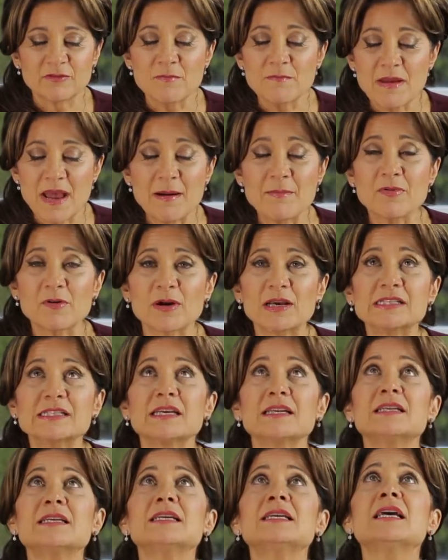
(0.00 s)
remember I
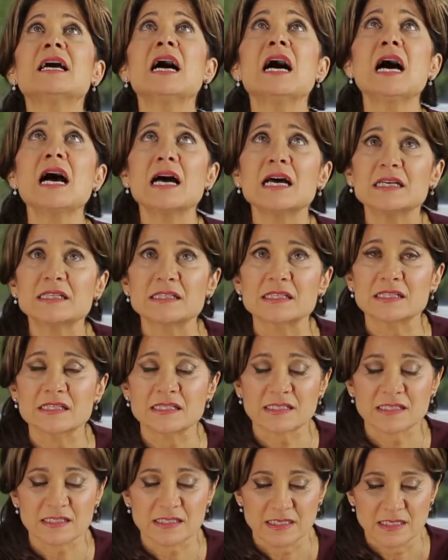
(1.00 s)
said,
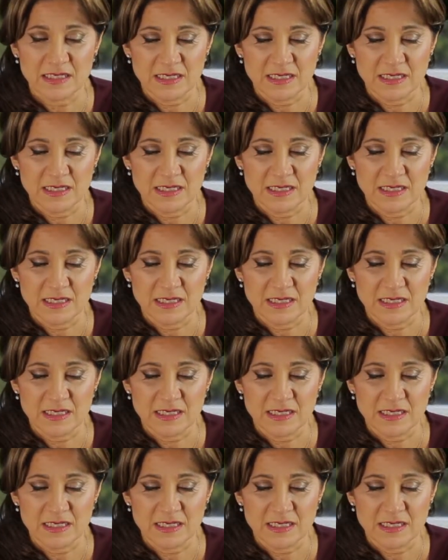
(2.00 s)
yes!